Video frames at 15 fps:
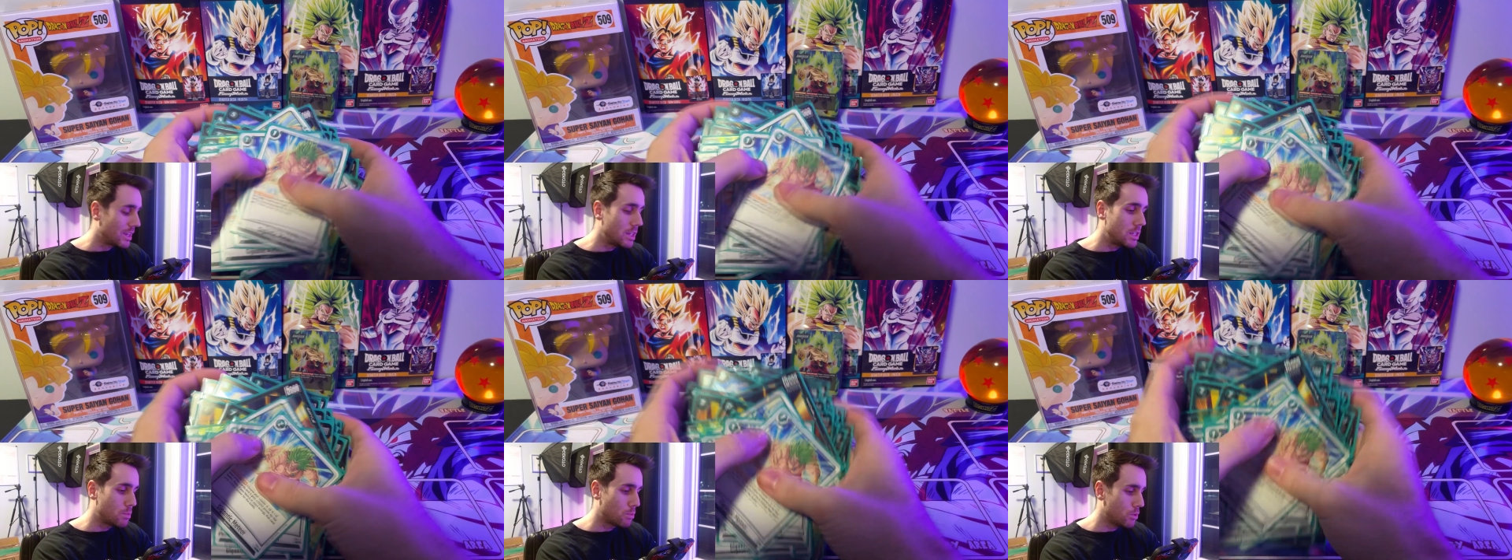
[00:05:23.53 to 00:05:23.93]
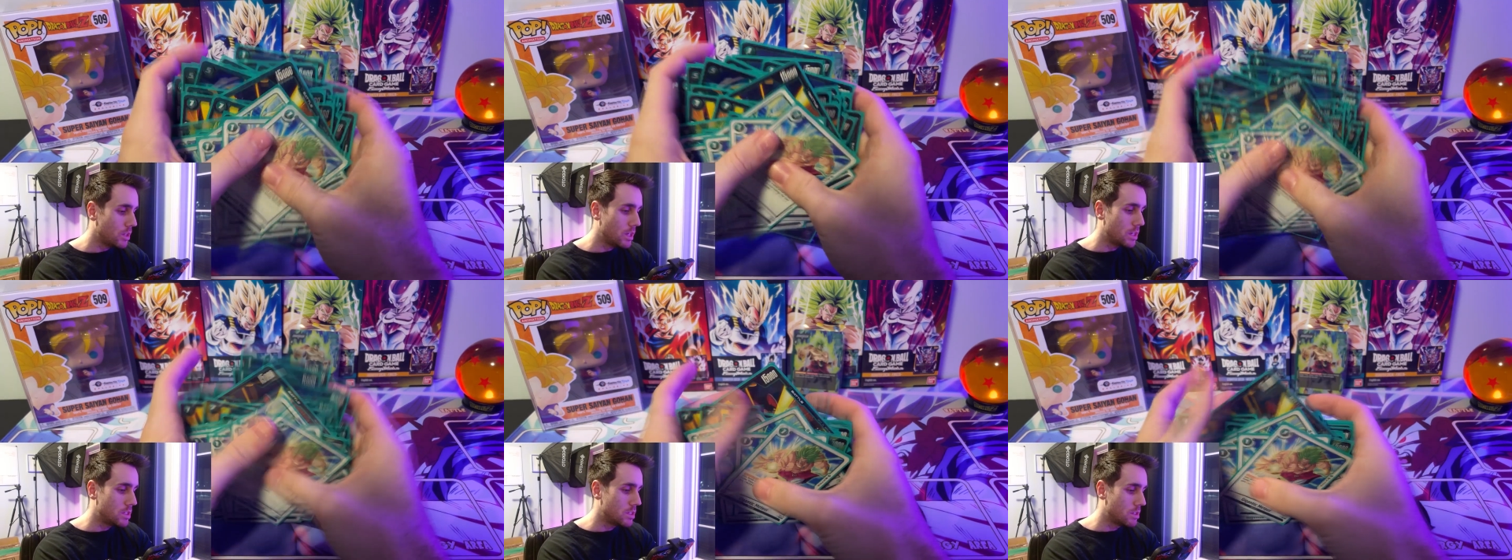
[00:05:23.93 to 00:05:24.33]
He's
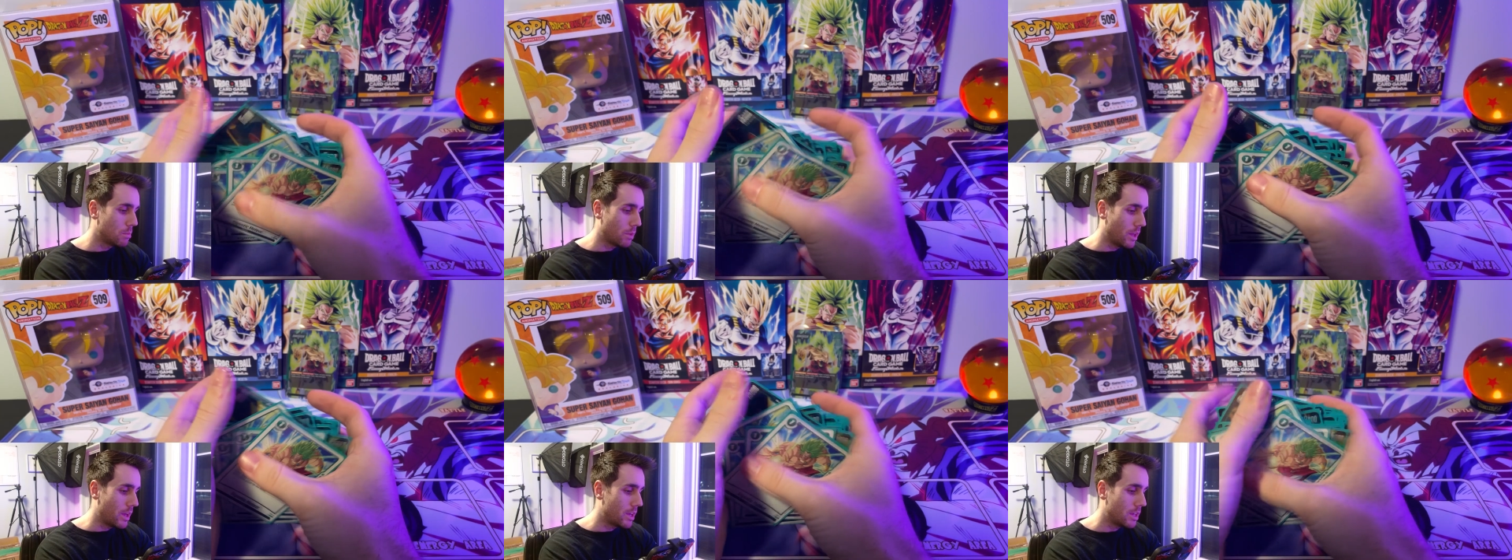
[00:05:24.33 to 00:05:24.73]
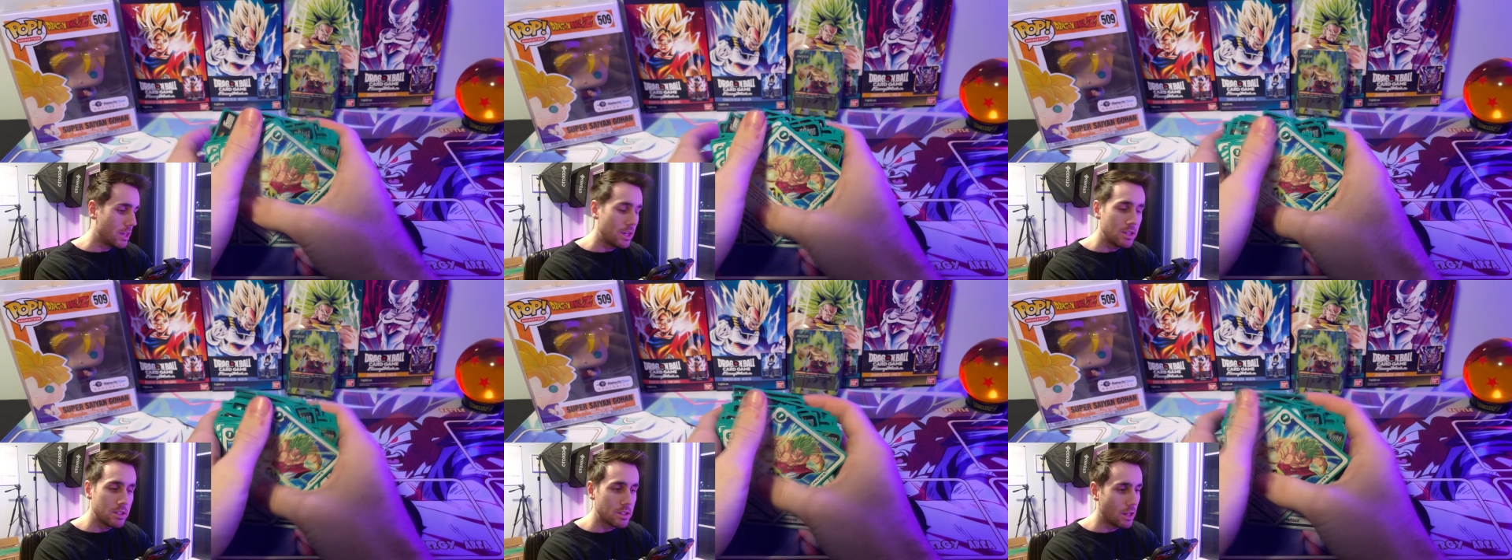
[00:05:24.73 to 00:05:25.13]
pretty easy to play.
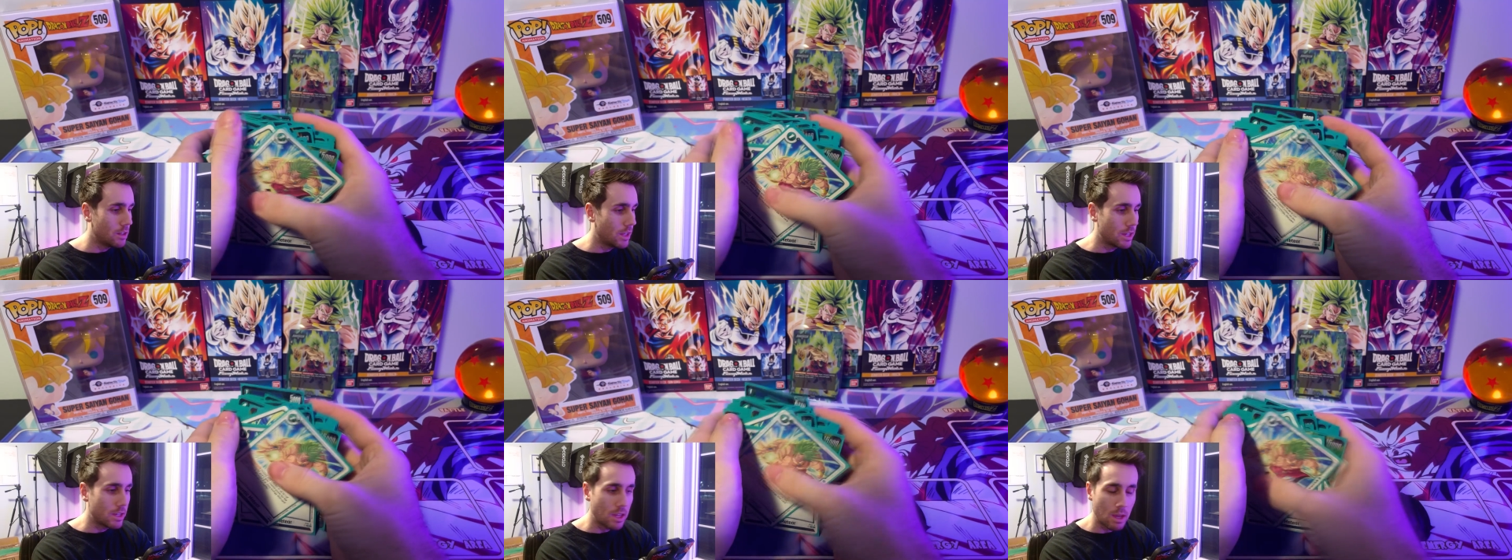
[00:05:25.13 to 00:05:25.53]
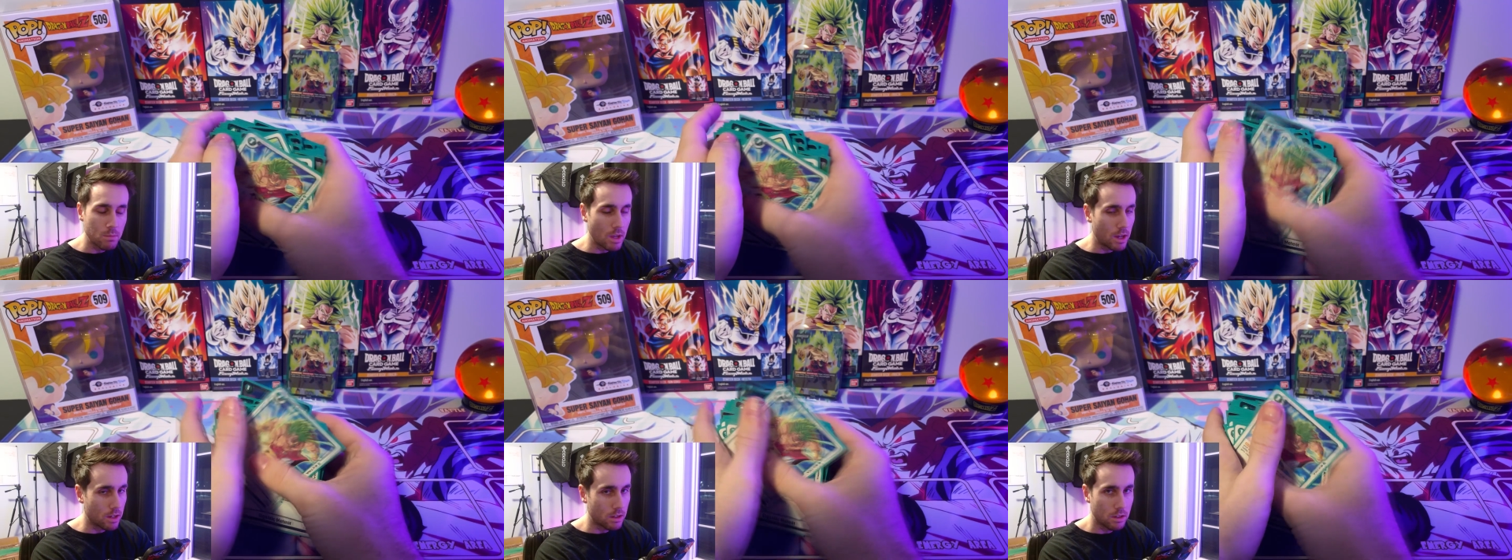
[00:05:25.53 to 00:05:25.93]
He's a late game
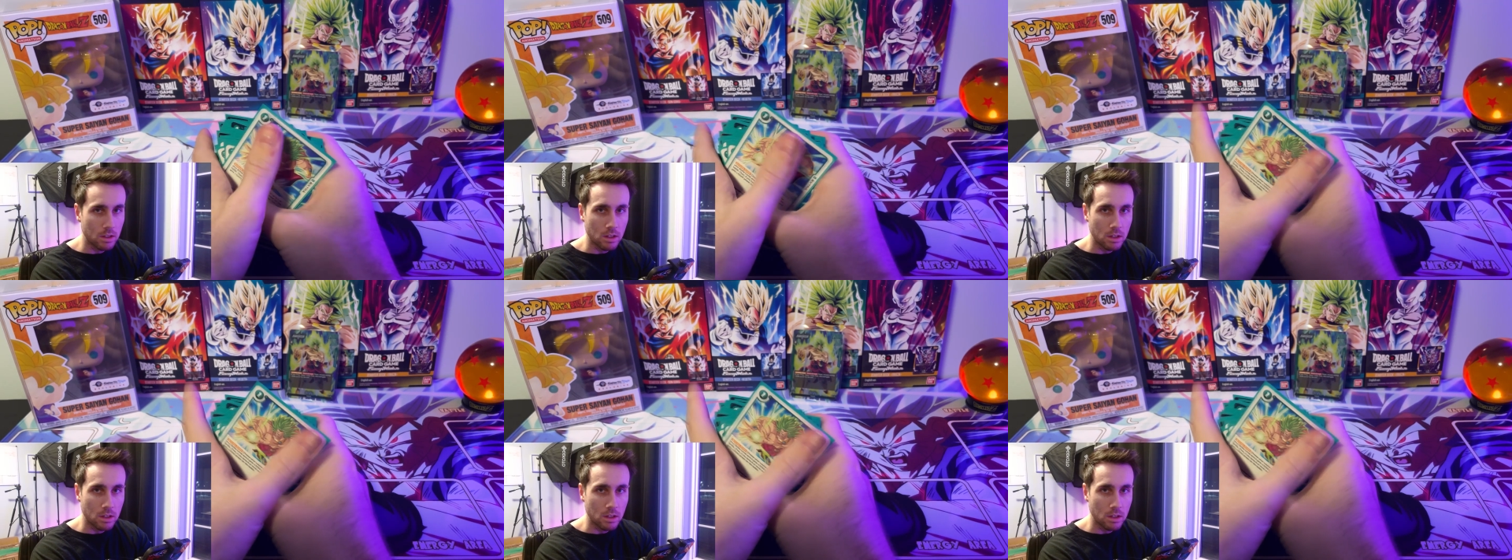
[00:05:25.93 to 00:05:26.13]
deck.